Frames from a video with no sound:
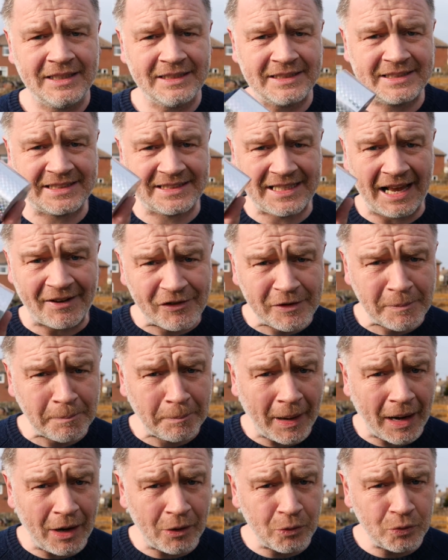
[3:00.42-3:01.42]

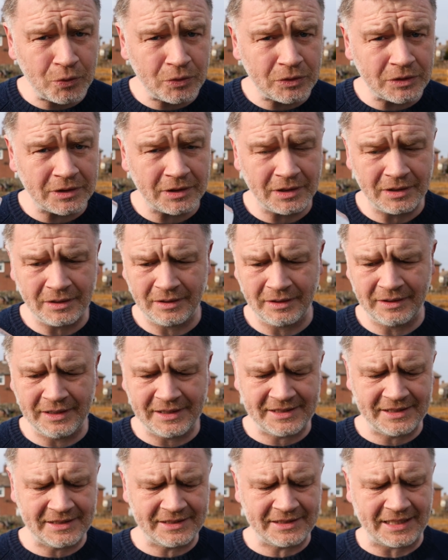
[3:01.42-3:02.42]
£7.
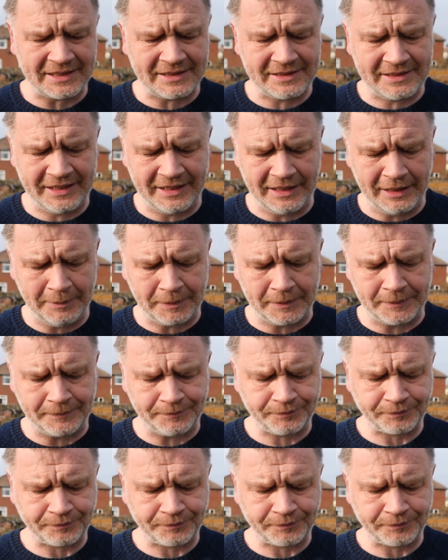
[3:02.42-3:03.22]
This is that tape.